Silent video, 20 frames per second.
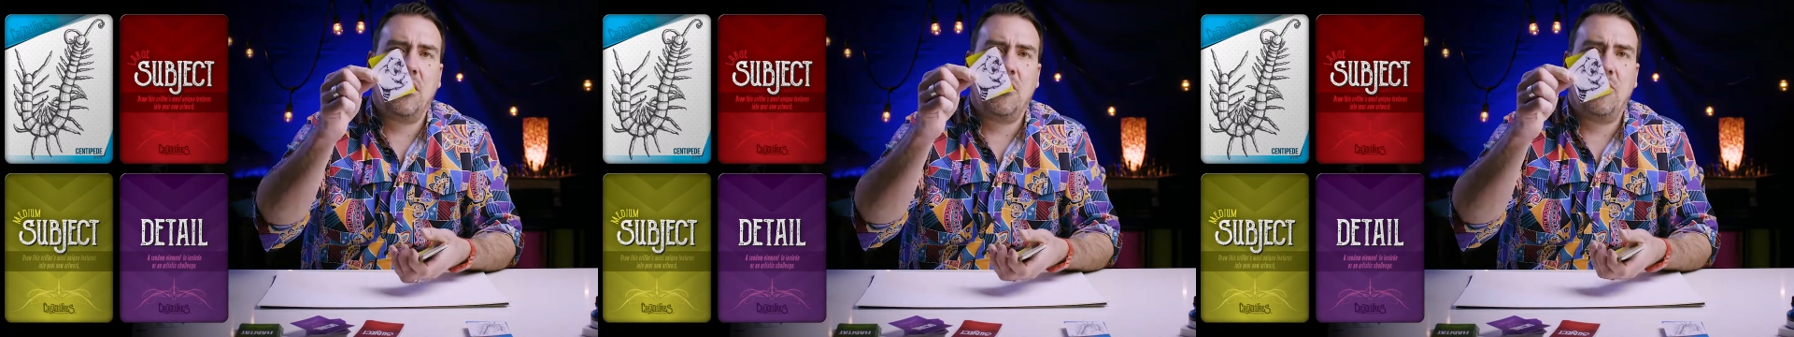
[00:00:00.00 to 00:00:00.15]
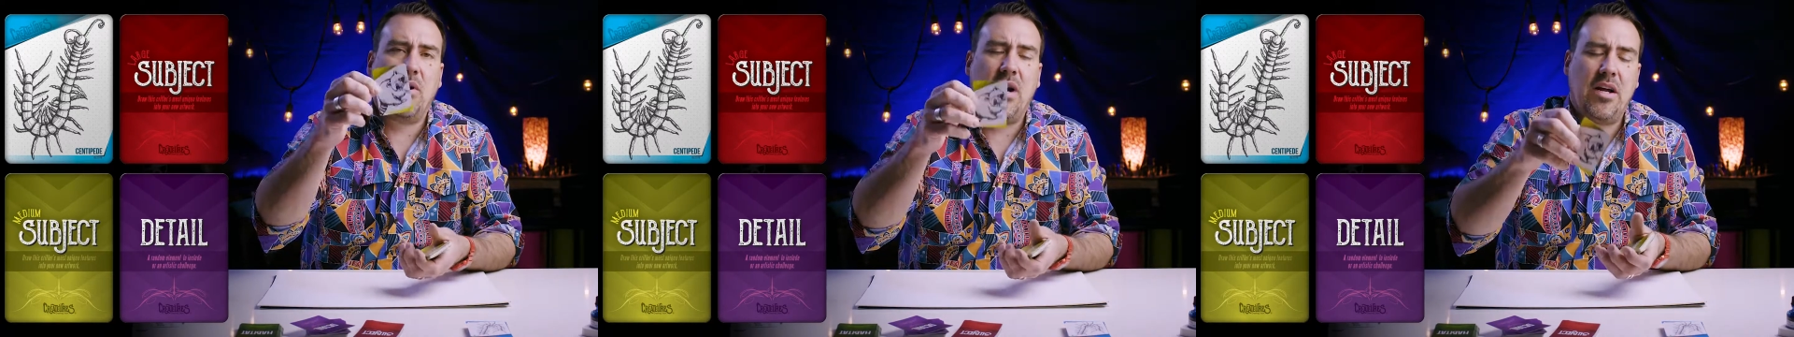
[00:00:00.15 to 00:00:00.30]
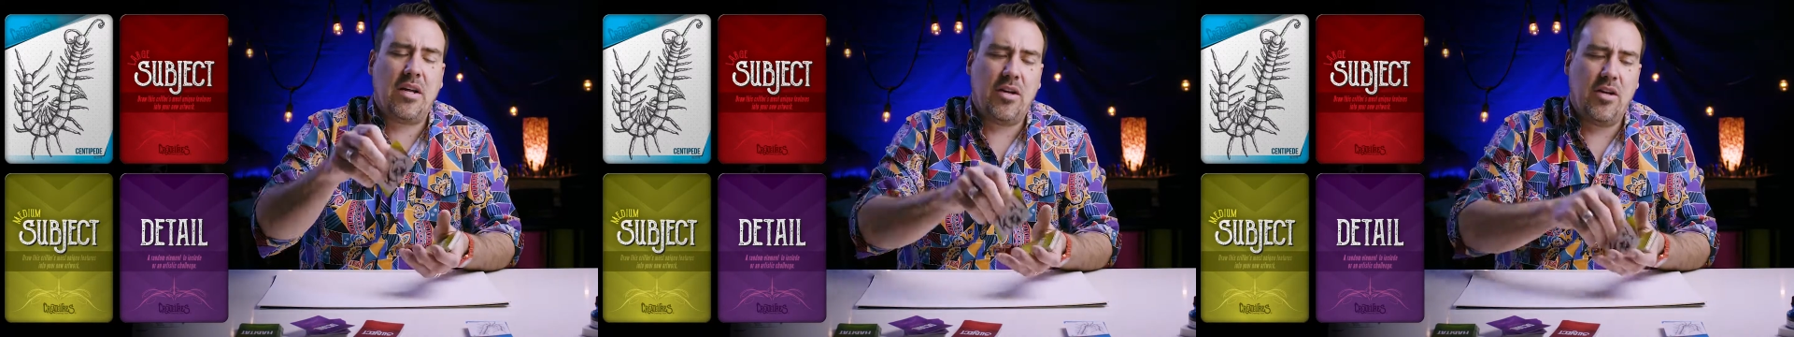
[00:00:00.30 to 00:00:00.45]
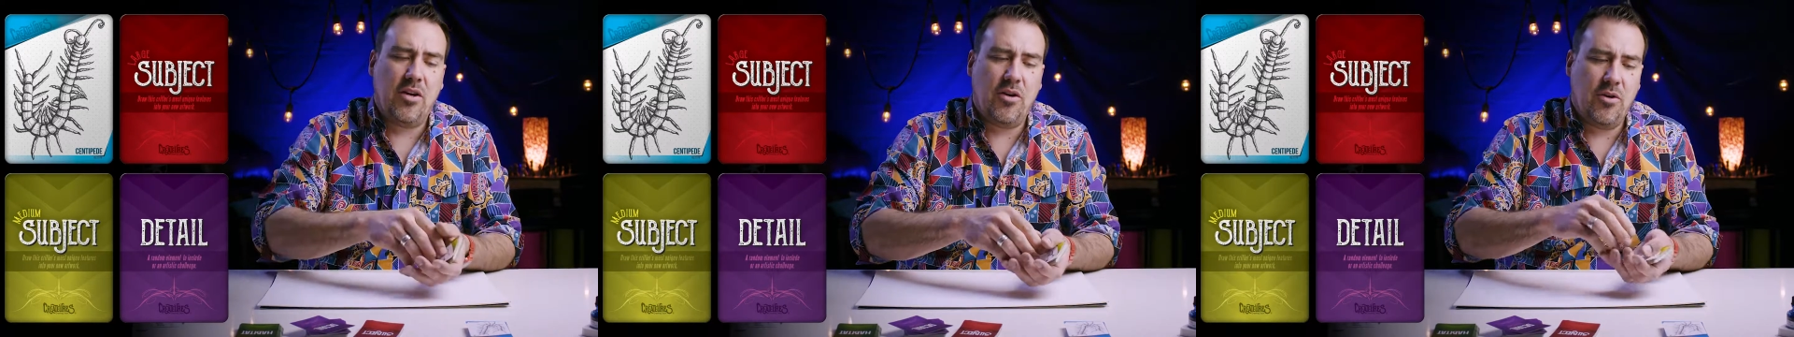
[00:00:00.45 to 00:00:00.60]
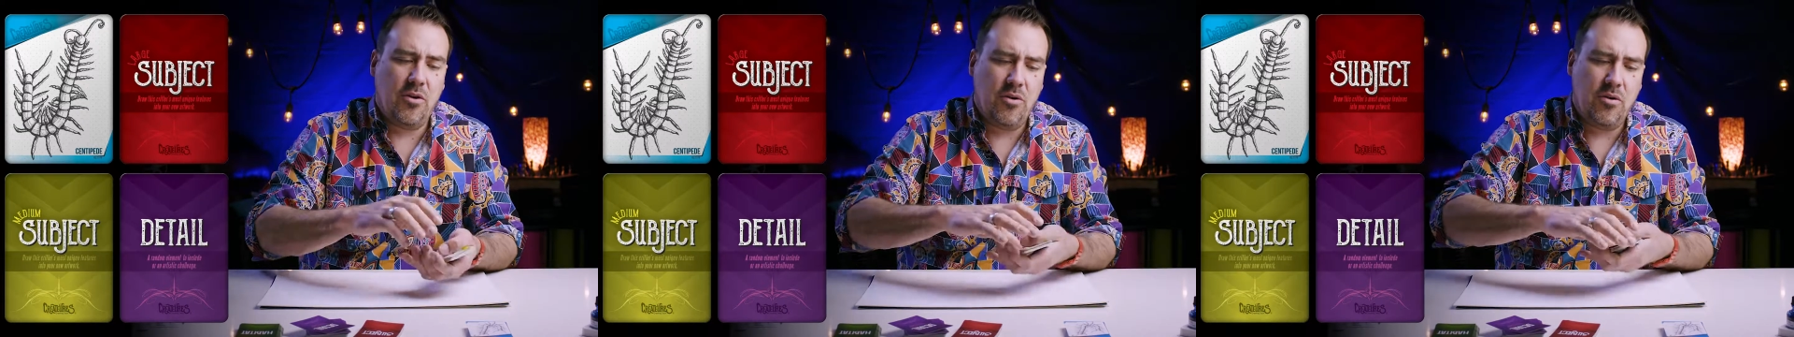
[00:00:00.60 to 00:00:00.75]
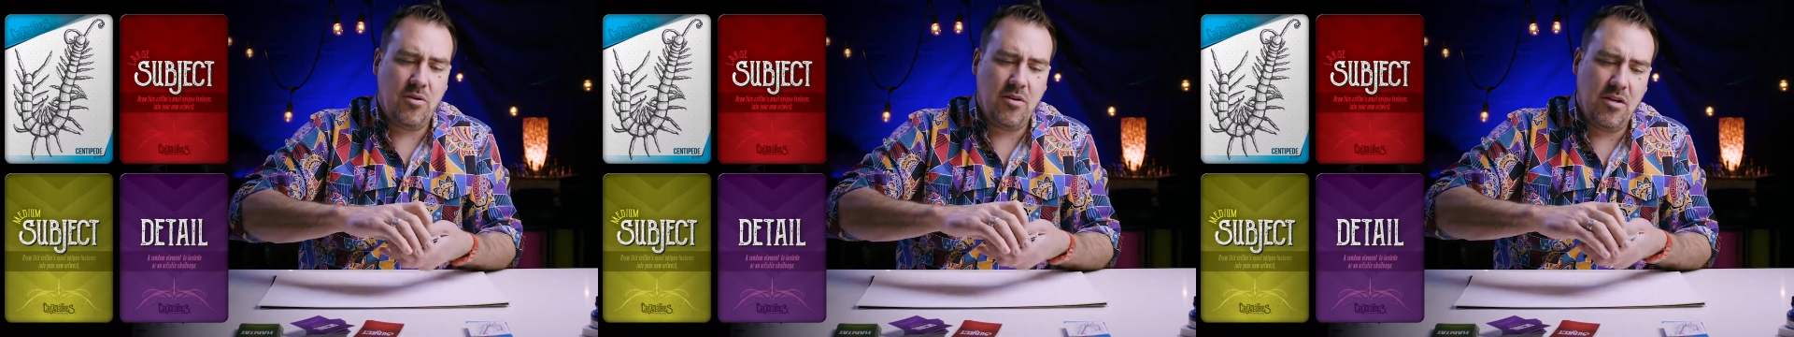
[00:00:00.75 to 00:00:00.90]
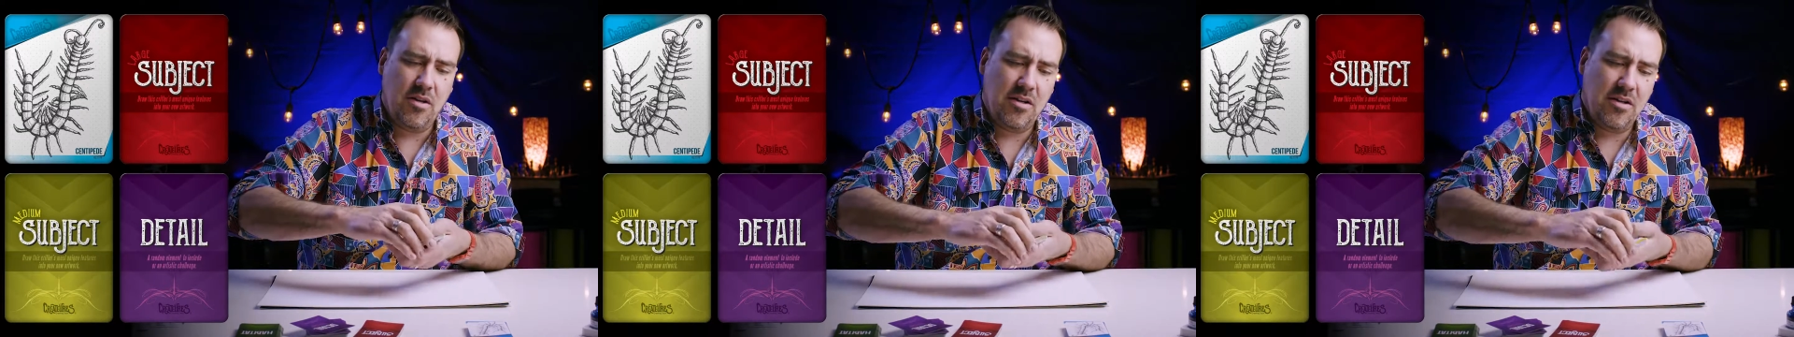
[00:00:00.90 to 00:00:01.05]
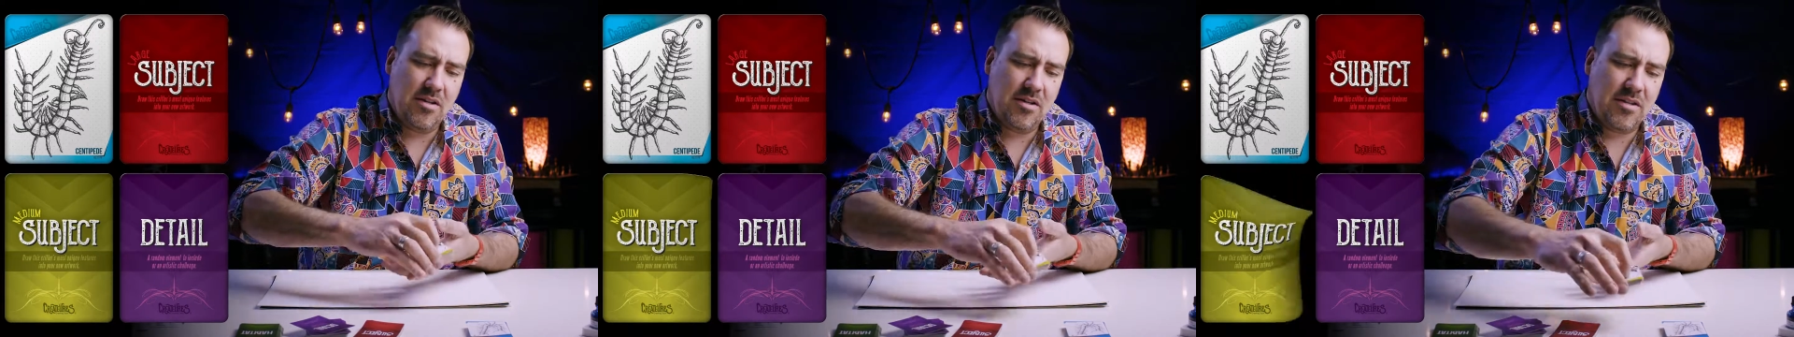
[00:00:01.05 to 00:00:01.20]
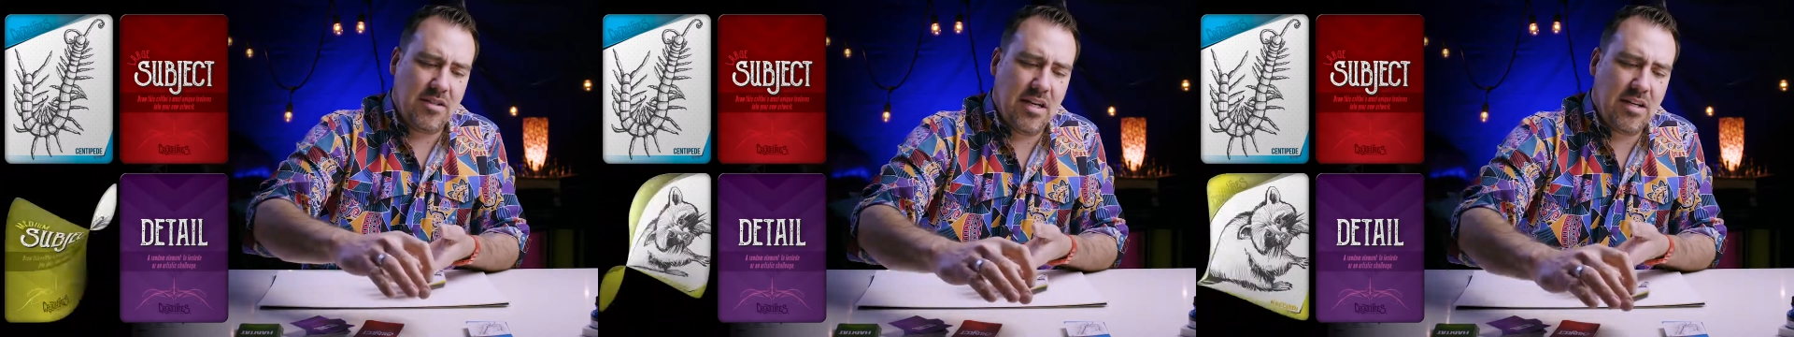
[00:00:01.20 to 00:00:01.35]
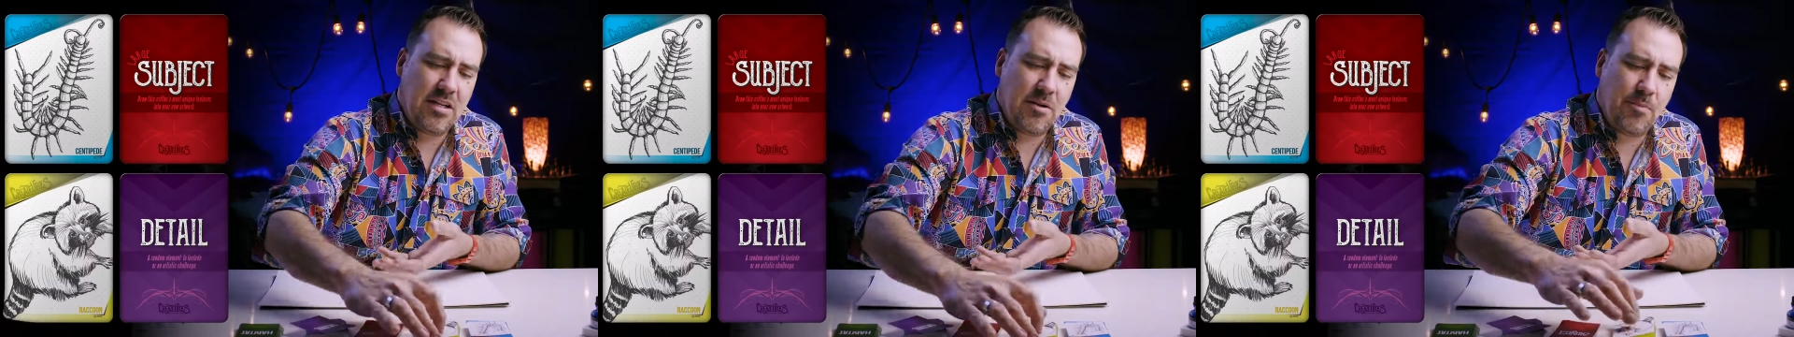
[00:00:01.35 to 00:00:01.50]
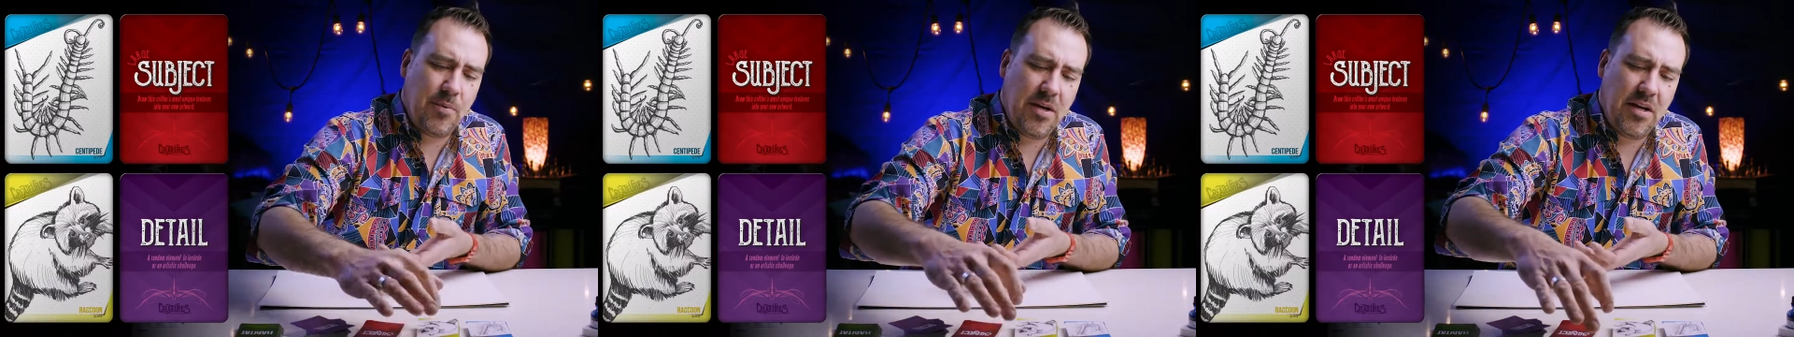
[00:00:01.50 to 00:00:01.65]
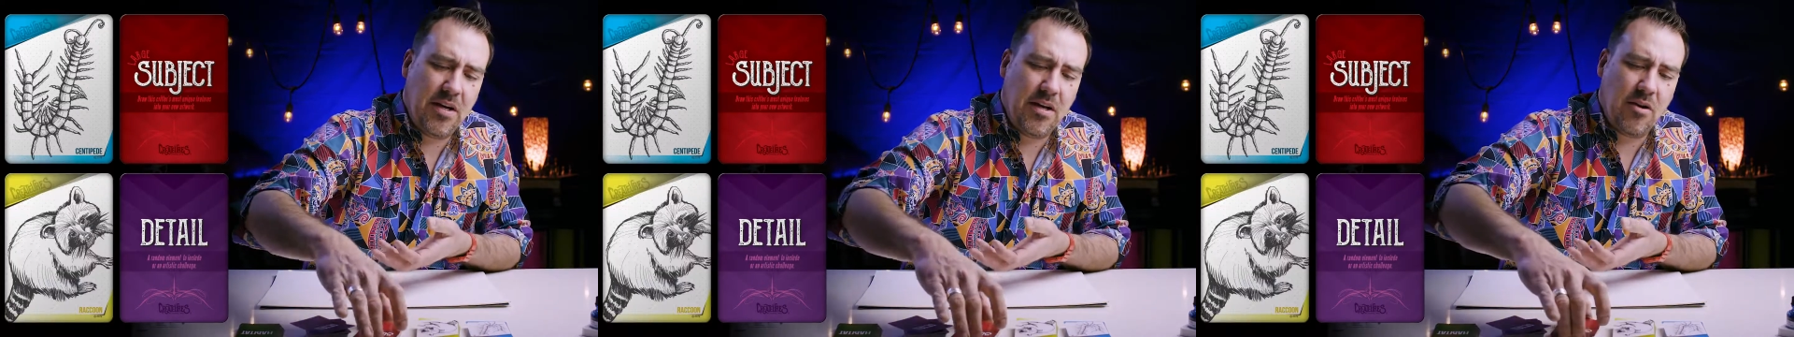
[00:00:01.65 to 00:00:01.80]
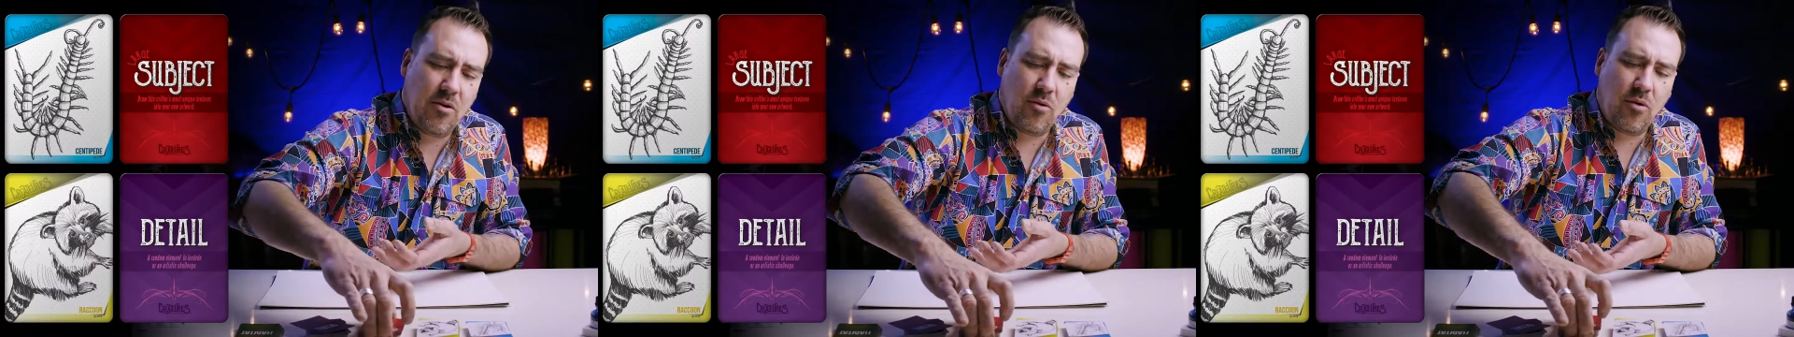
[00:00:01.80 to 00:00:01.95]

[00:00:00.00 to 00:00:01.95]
Raccoon. Centipede,